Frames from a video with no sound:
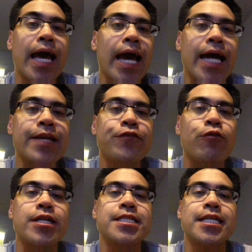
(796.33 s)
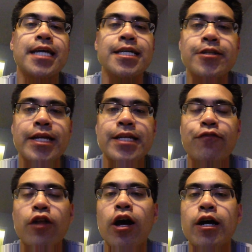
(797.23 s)
And if you want to see yesterday's
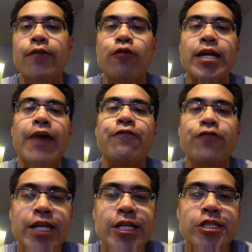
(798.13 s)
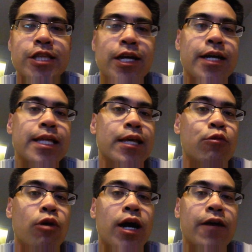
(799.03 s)
vlog of when I finished the
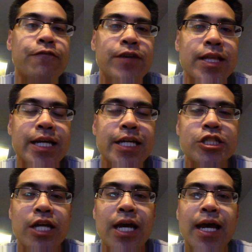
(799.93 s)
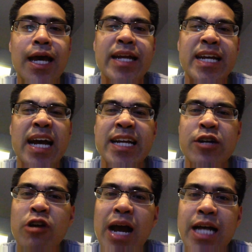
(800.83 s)
Ewok Village and it kind of
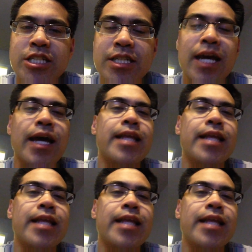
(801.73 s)
crashed,